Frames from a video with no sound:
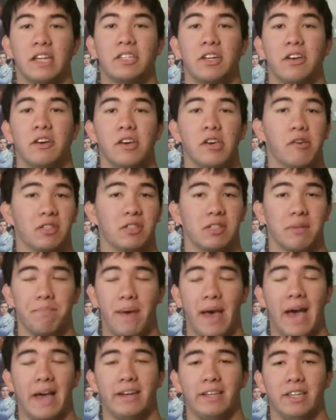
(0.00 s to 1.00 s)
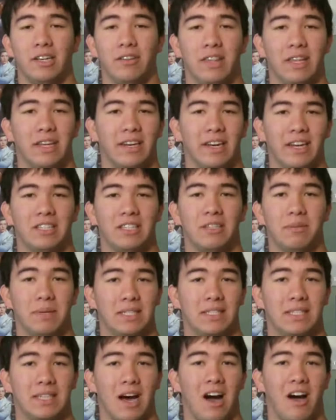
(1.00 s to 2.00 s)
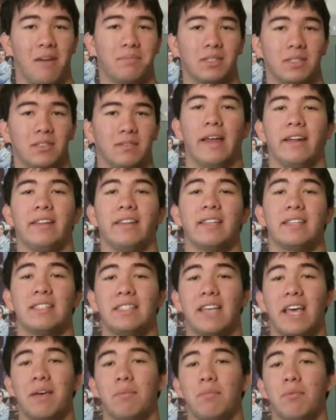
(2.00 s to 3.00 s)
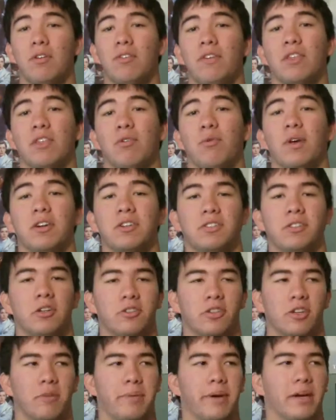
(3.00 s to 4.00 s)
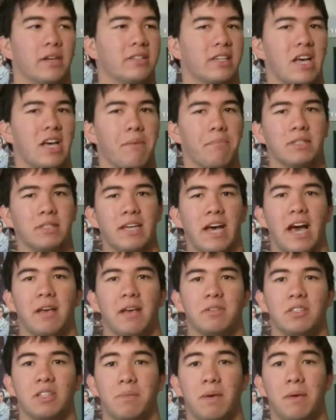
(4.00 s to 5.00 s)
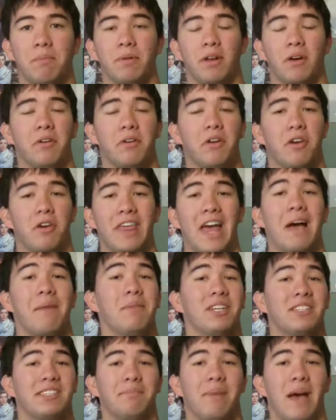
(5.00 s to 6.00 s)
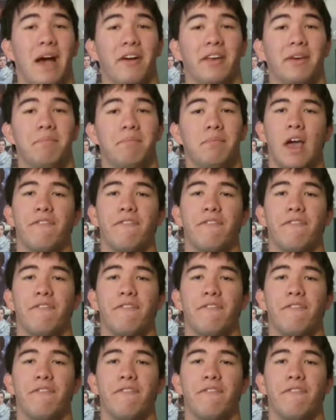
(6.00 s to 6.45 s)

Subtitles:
They just knew he was a bad dude that needed to be stopped. And in the same movie, the Winter Soldier appears a couple times. The people don't know that much about him.